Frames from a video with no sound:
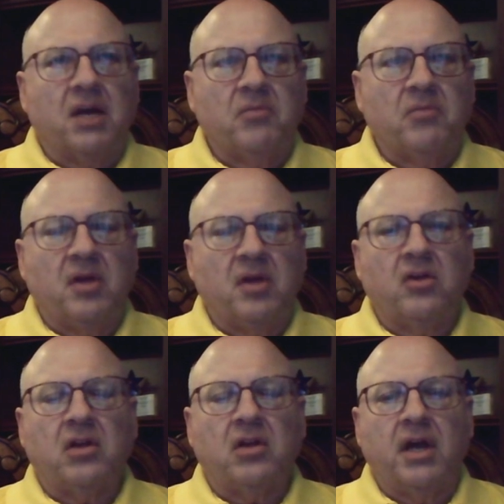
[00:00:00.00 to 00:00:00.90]
they look
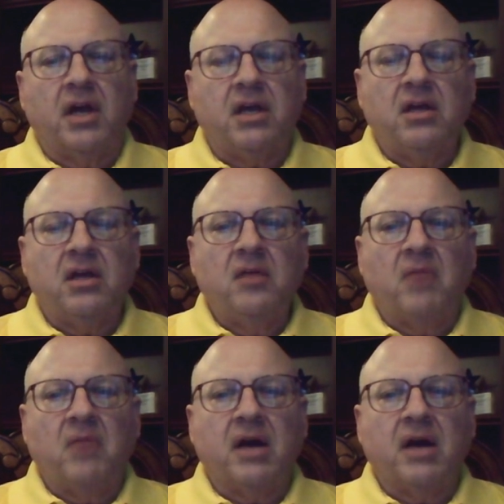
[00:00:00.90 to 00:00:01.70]
like modern